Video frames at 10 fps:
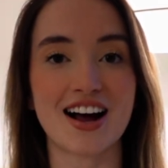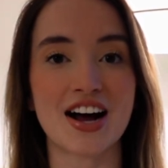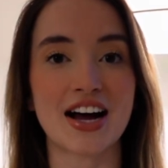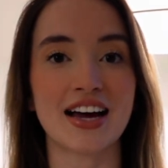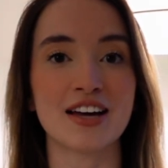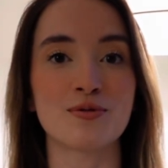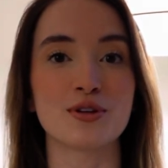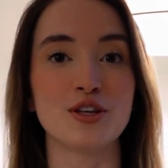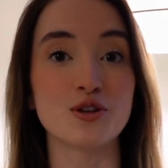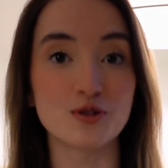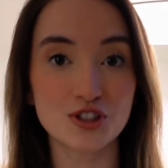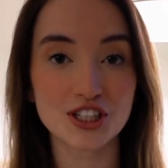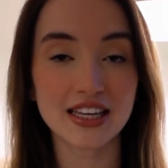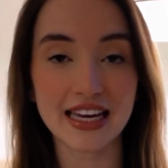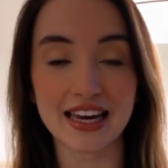I will
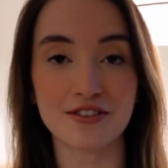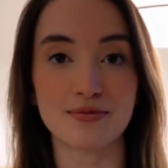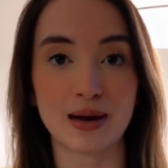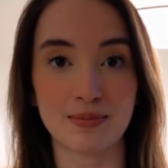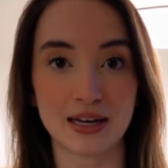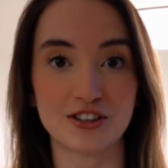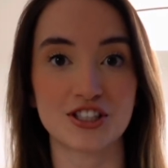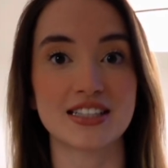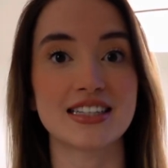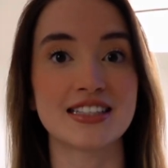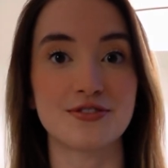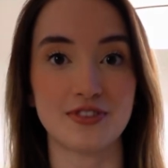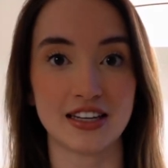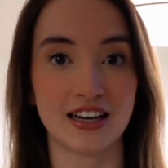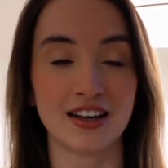usually, if my patient is
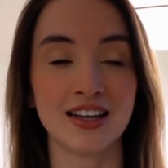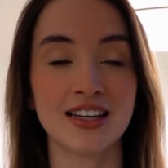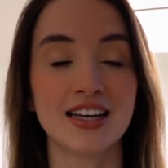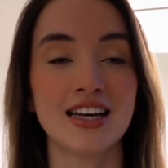feeding,